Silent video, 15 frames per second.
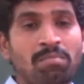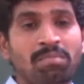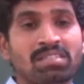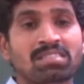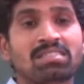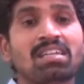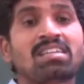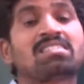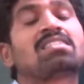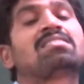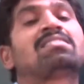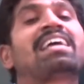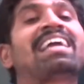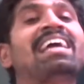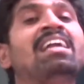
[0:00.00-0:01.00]
means that is the
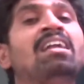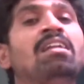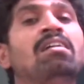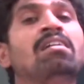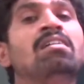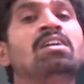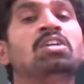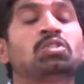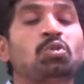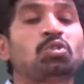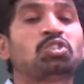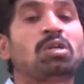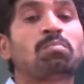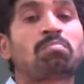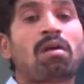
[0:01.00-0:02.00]
second
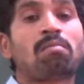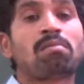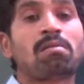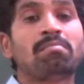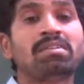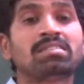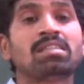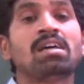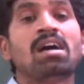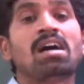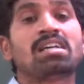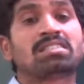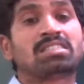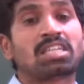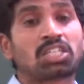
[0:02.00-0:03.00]
social problem is
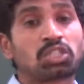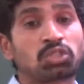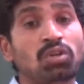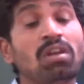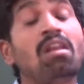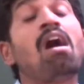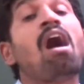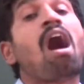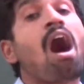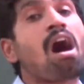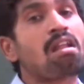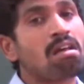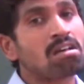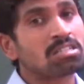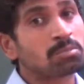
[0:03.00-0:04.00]
sexual
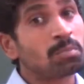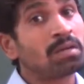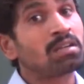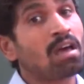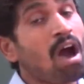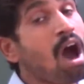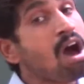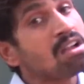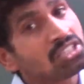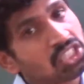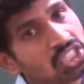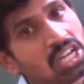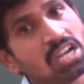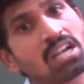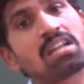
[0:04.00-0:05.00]
harassment on
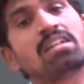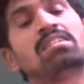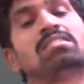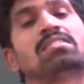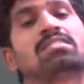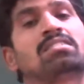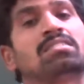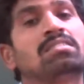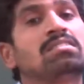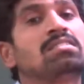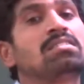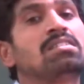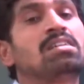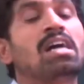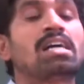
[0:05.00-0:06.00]
children's.
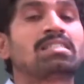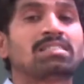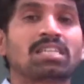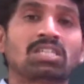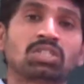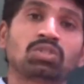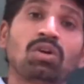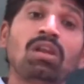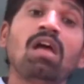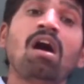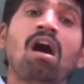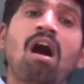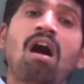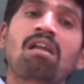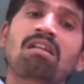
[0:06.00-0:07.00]

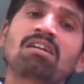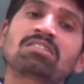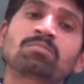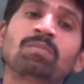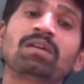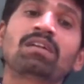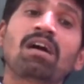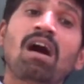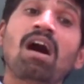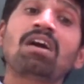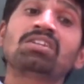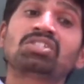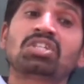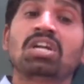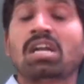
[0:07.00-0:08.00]
Sexual harassment
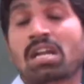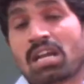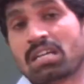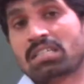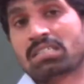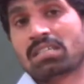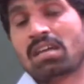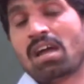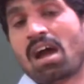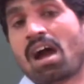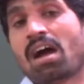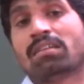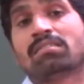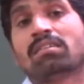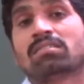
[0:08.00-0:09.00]
on children's.
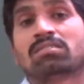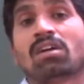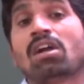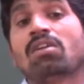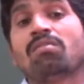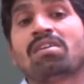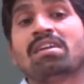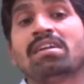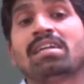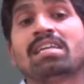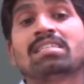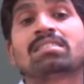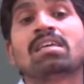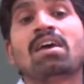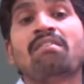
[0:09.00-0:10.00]
And the third one it
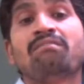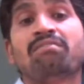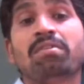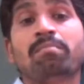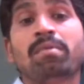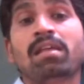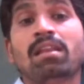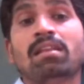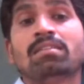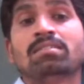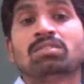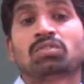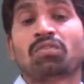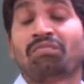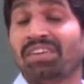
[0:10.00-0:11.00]
is female
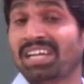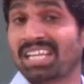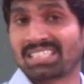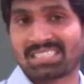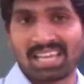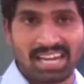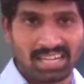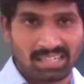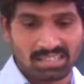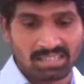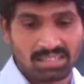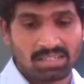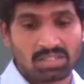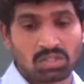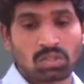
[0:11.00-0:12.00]
feticide.
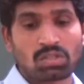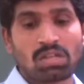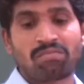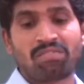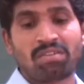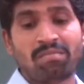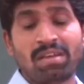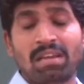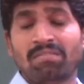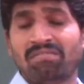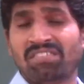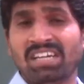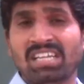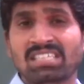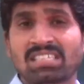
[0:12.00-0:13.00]
So the female
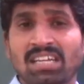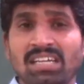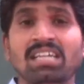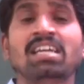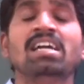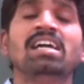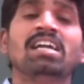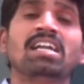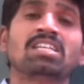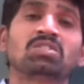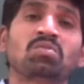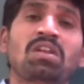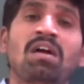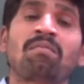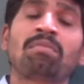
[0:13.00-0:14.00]
feticide, it
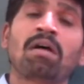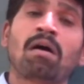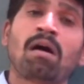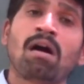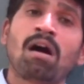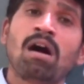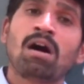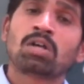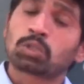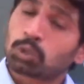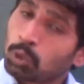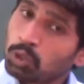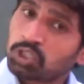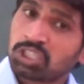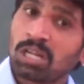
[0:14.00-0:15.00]
is one of the
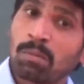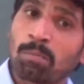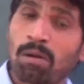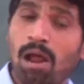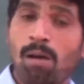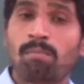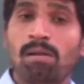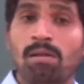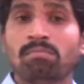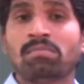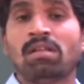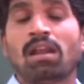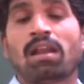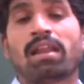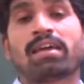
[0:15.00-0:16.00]
social
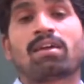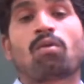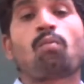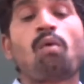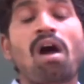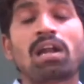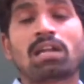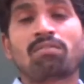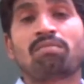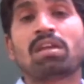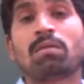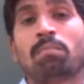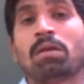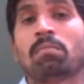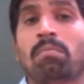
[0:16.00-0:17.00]
problem like what
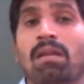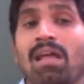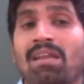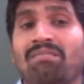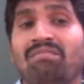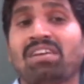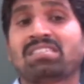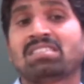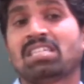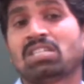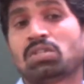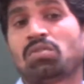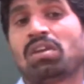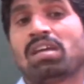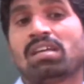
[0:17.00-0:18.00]
we people are facing
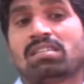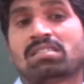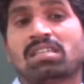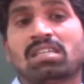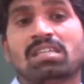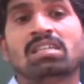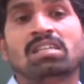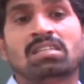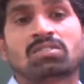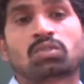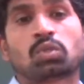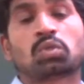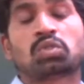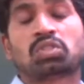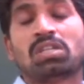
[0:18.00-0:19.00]
today. See,
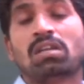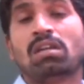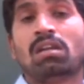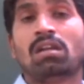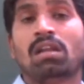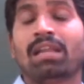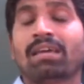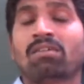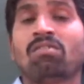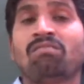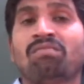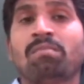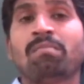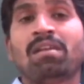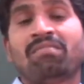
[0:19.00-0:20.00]
social like the
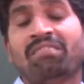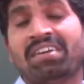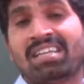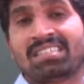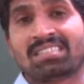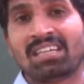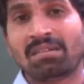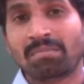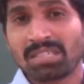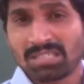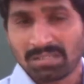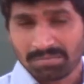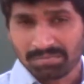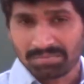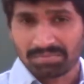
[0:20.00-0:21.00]
female feticide
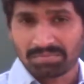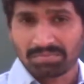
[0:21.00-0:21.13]
is